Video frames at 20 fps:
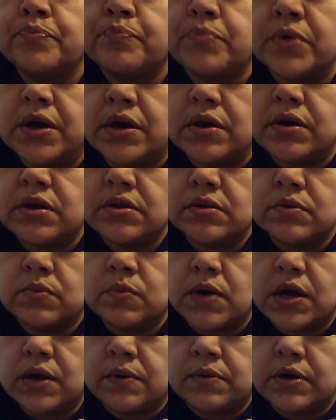but
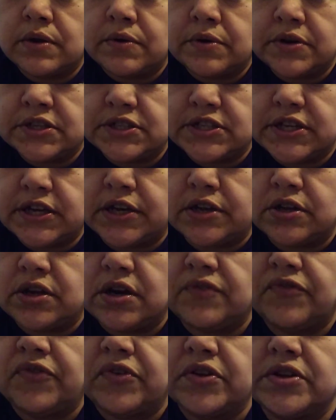why would I want to take it
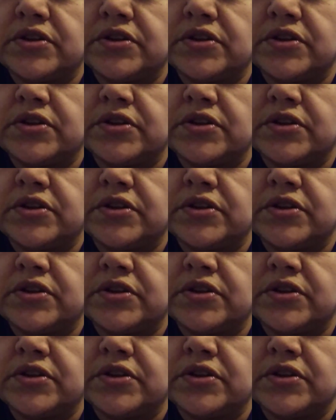off?